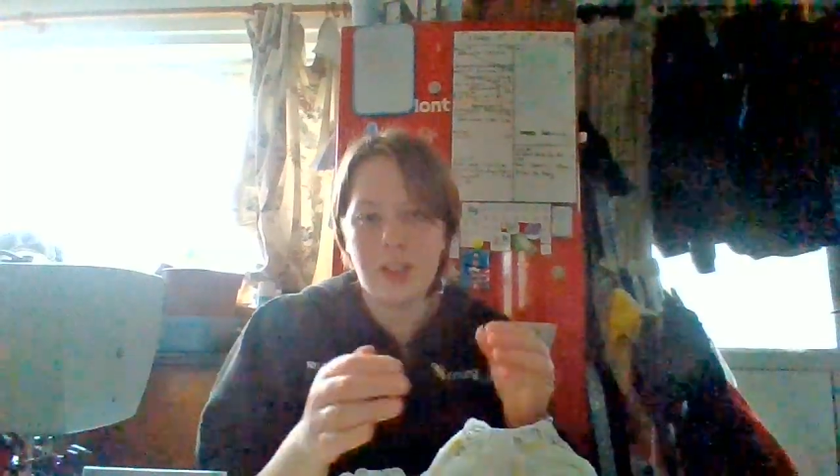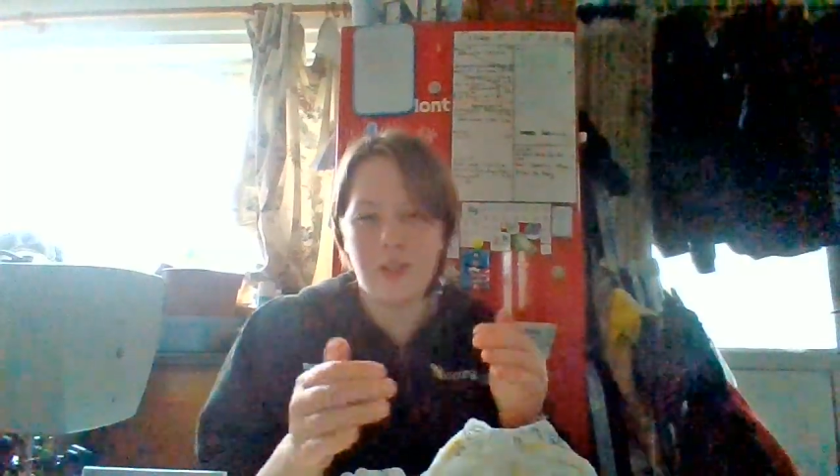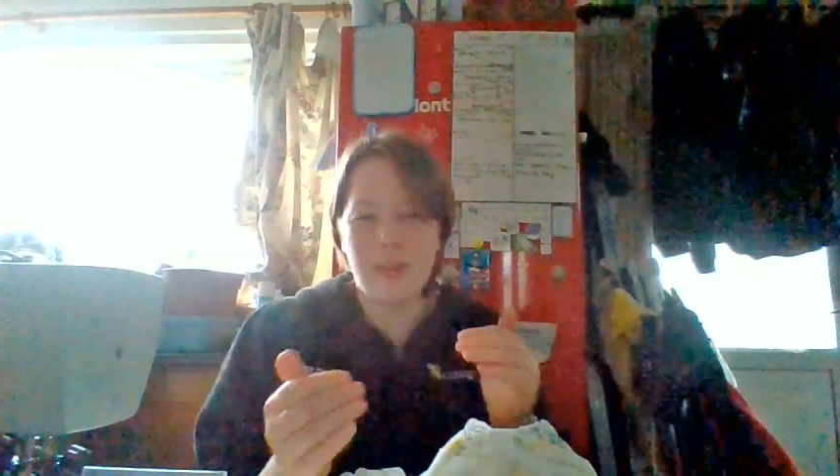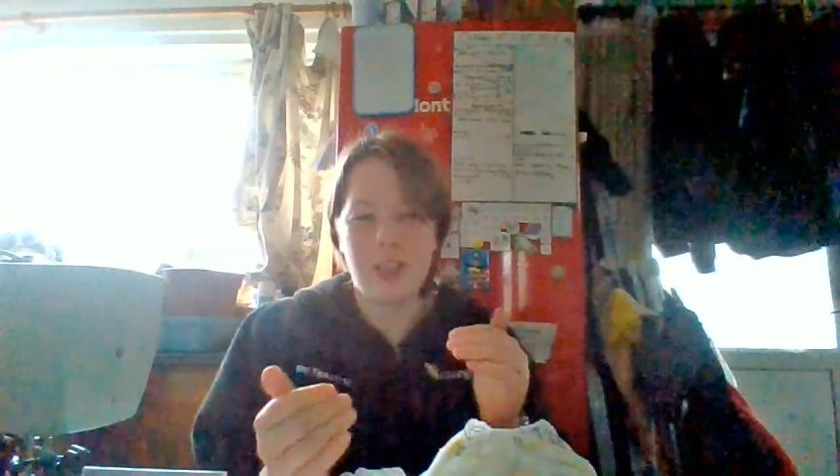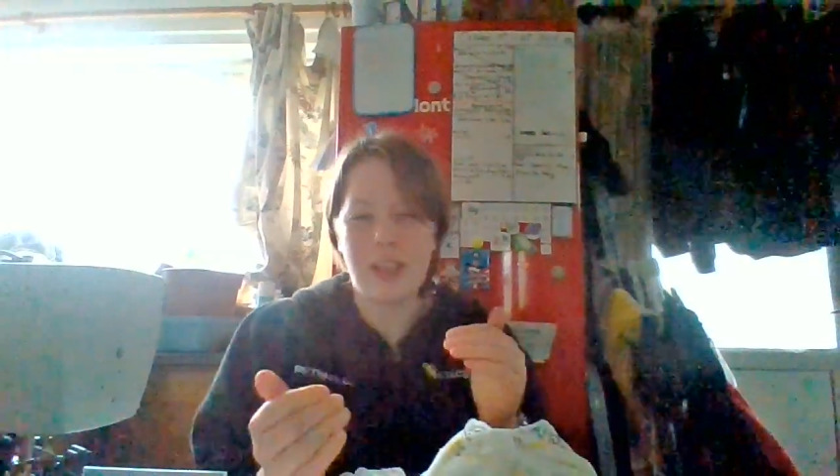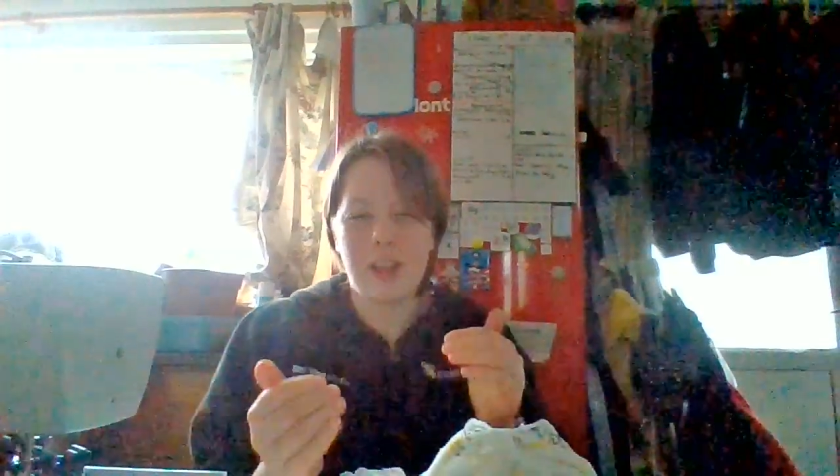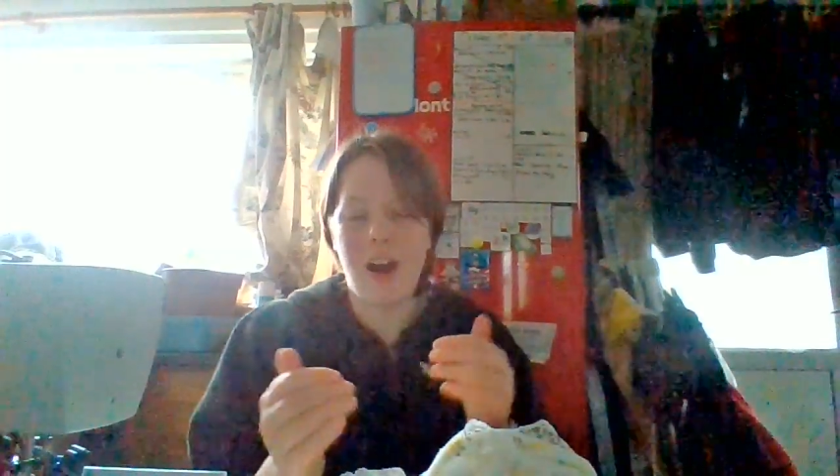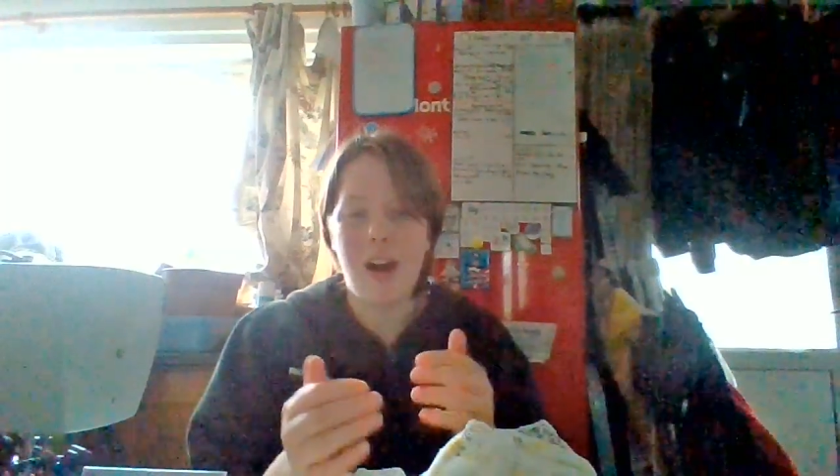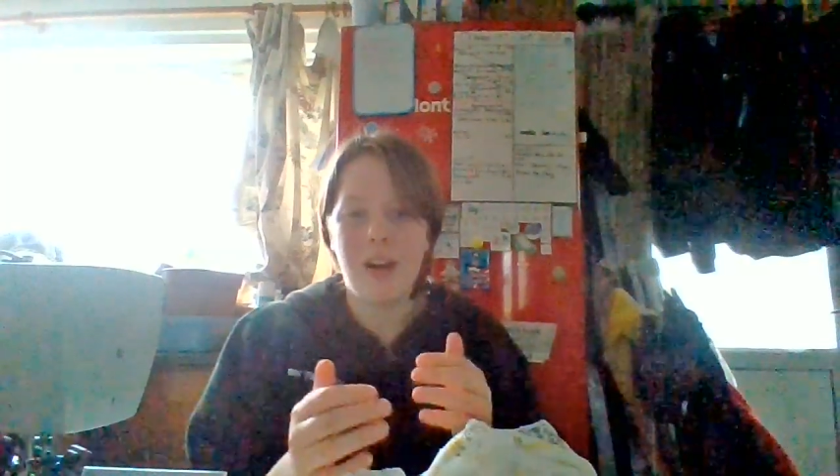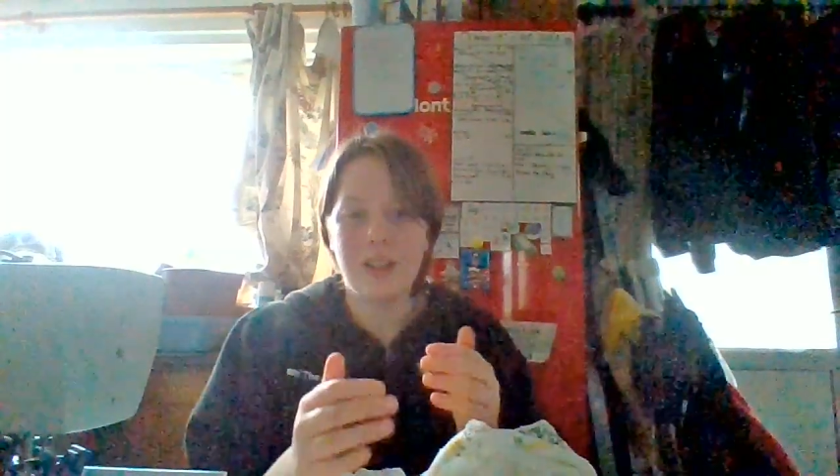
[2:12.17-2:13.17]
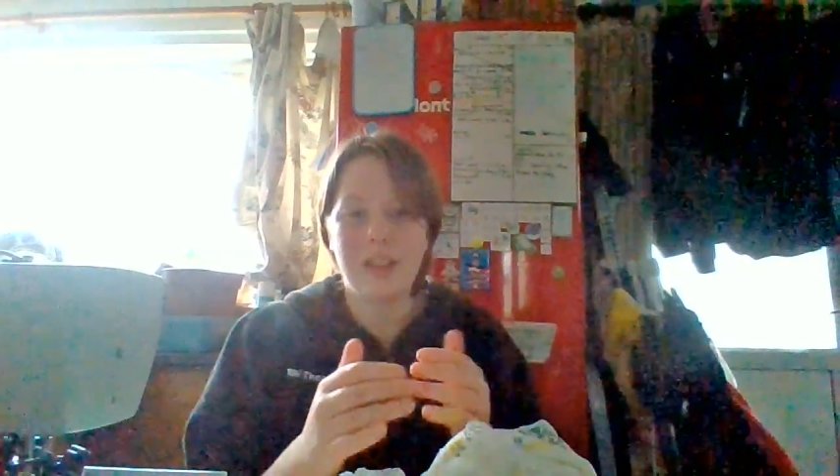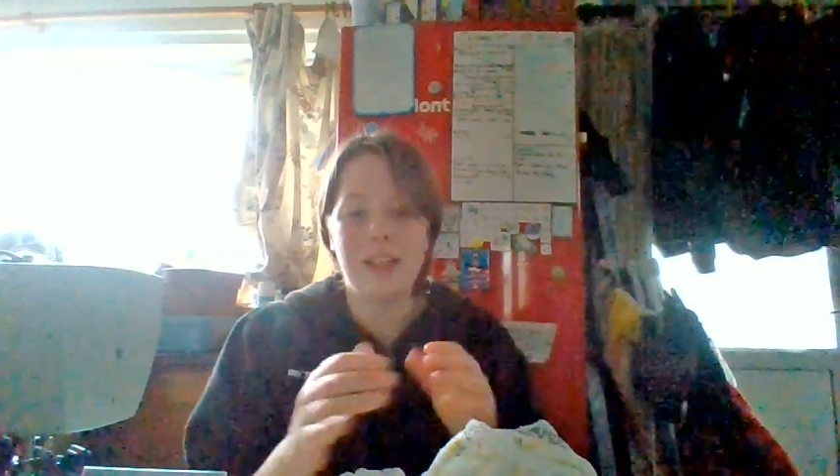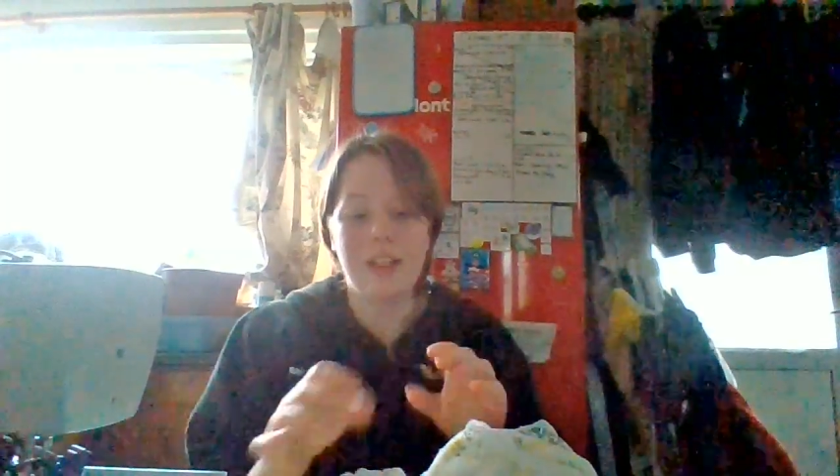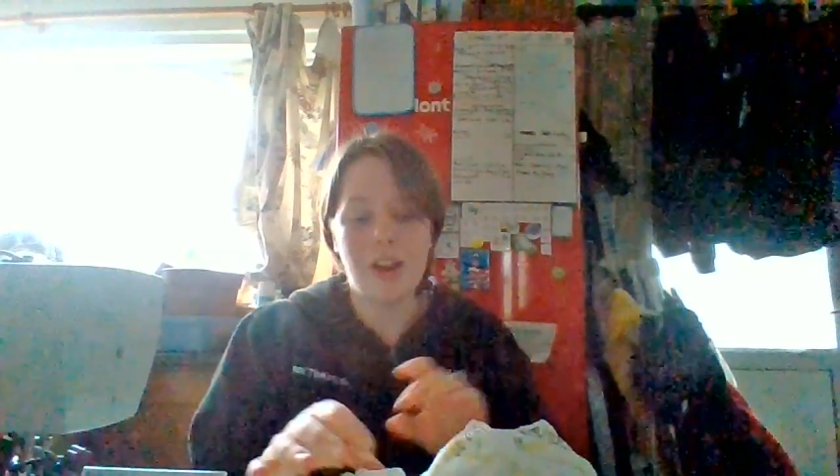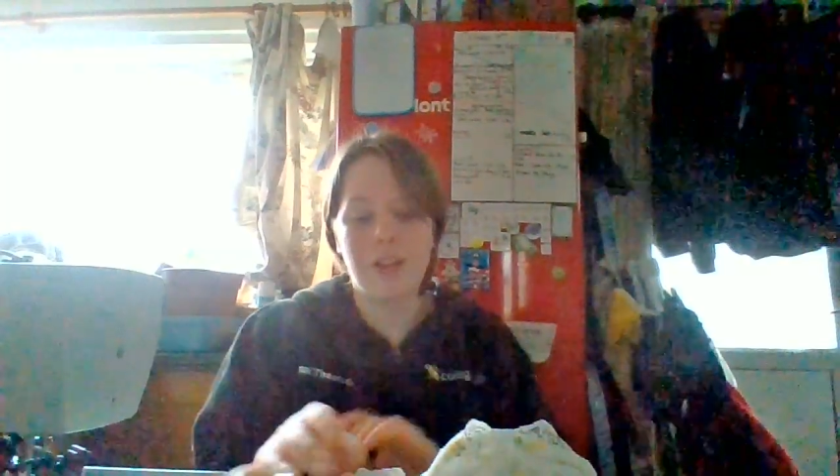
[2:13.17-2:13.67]
so it's
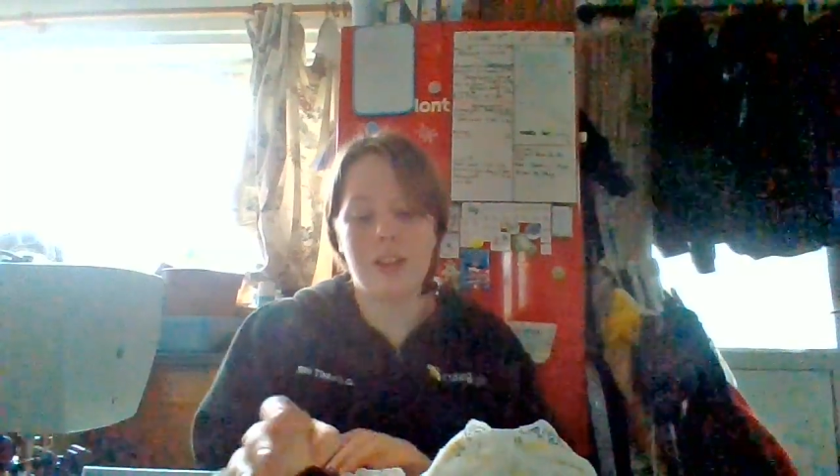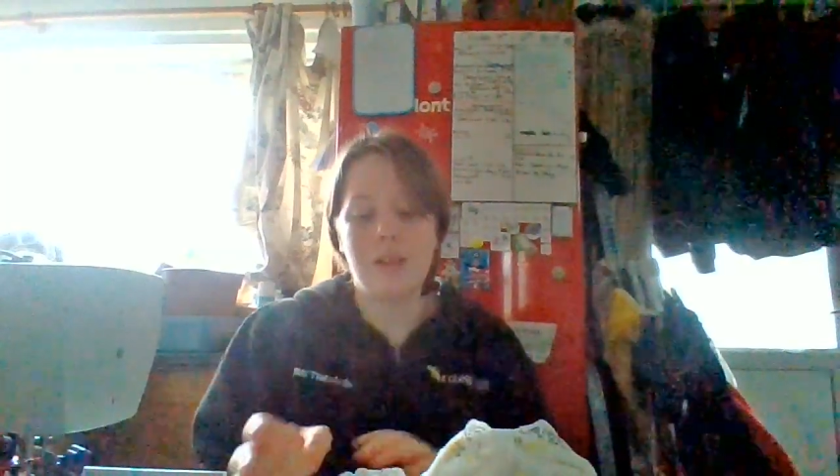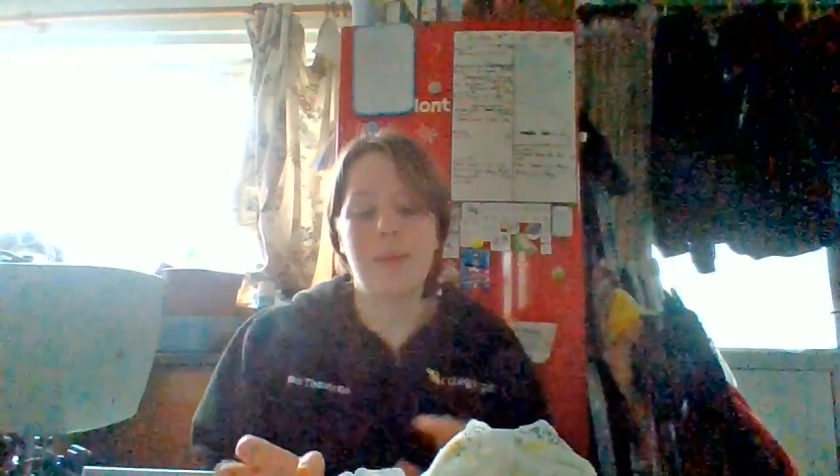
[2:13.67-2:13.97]
hard to